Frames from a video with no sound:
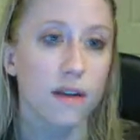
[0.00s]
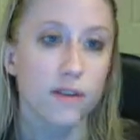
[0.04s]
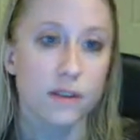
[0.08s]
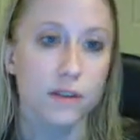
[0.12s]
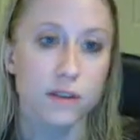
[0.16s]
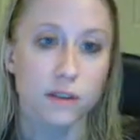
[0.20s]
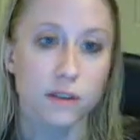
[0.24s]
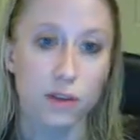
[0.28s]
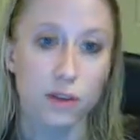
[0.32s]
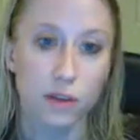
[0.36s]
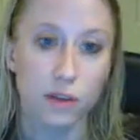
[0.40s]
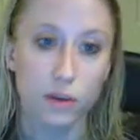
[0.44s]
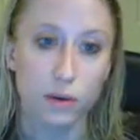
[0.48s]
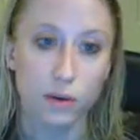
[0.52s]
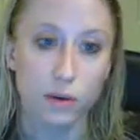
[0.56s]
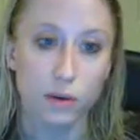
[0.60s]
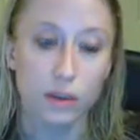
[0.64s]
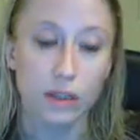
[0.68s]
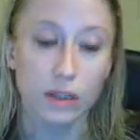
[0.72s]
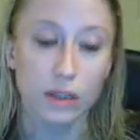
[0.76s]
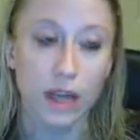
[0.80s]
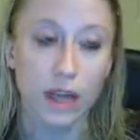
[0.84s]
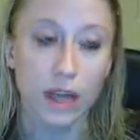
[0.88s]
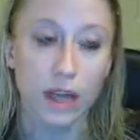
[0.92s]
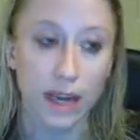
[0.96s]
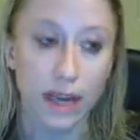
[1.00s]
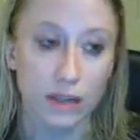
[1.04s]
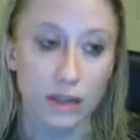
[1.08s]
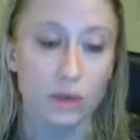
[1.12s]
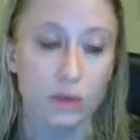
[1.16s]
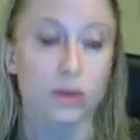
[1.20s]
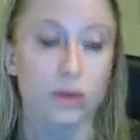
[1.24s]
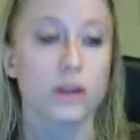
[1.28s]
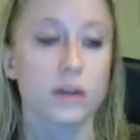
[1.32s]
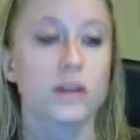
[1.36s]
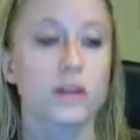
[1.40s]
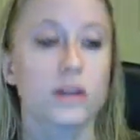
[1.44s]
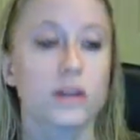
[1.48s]
It's the third line
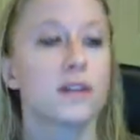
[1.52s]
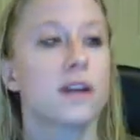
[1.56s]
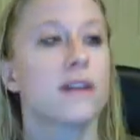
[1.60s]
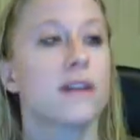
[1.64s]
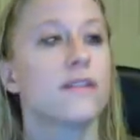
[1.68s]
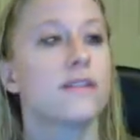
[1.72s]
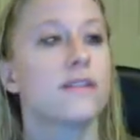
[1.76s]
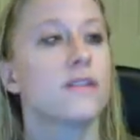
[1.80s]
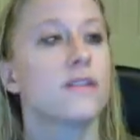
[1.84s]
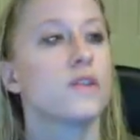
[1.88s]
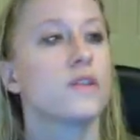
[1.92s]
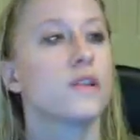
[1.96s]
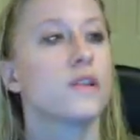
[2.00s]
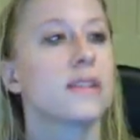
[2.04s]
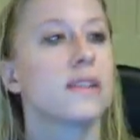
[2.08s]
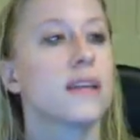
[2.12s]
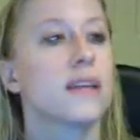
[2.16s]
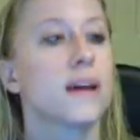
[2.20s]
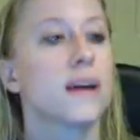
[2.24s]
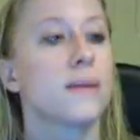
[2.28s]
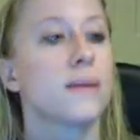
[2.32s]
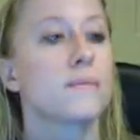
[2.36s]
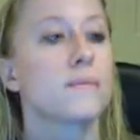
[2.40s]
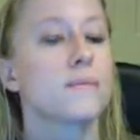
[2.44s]
on our staff, I should say.